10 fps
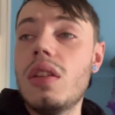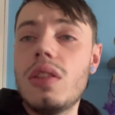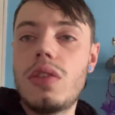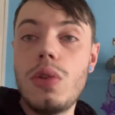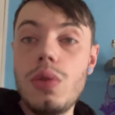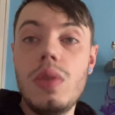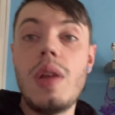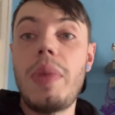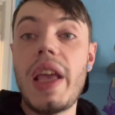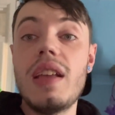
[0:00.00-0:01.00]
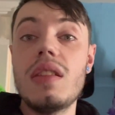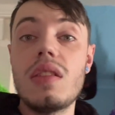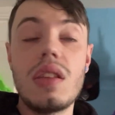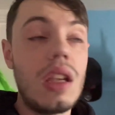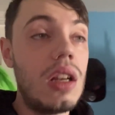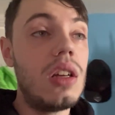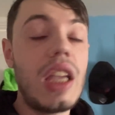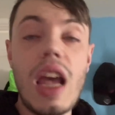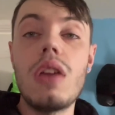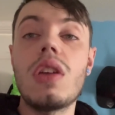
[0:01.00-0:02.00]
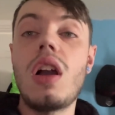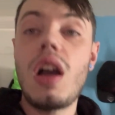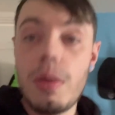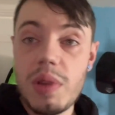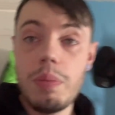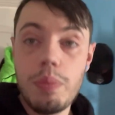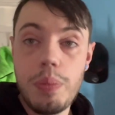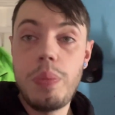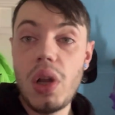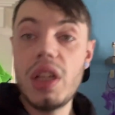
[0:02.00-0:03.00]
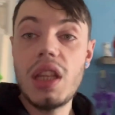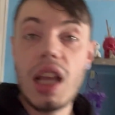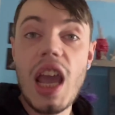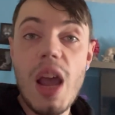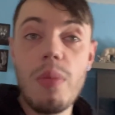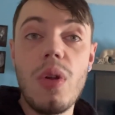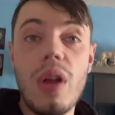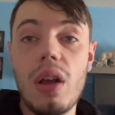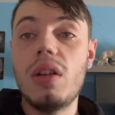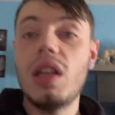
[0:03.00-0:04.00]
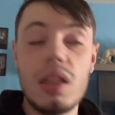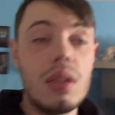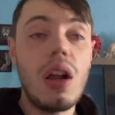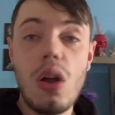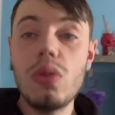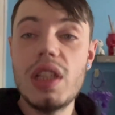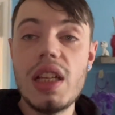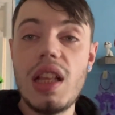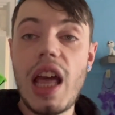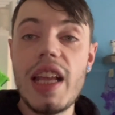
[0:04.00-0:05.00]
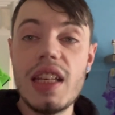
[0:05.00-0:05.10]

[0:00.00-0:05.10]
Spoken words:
to the place and I'll get out the car, I'll be pulling the camera out and holding it like